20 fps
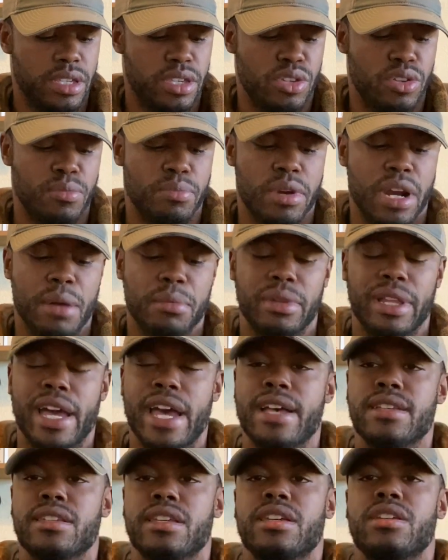you're probably
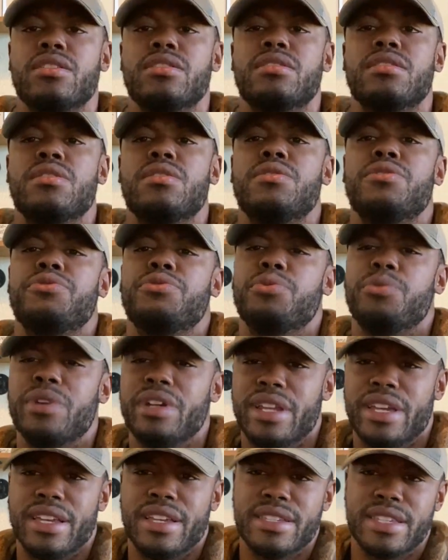asking yourself, what
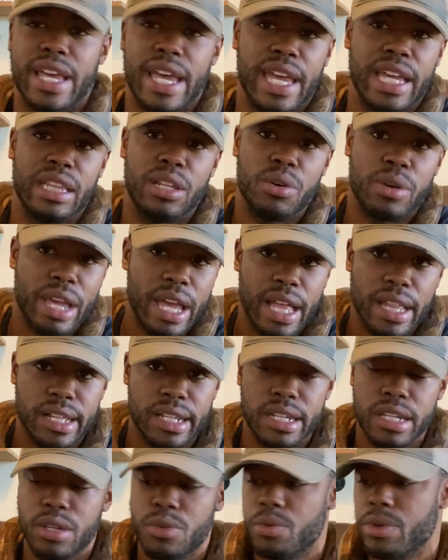is a
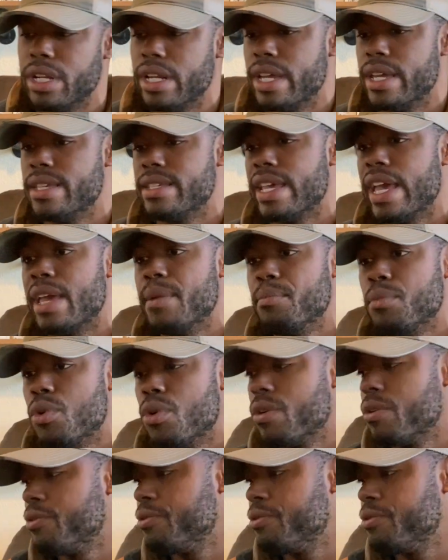locality? What is a morph?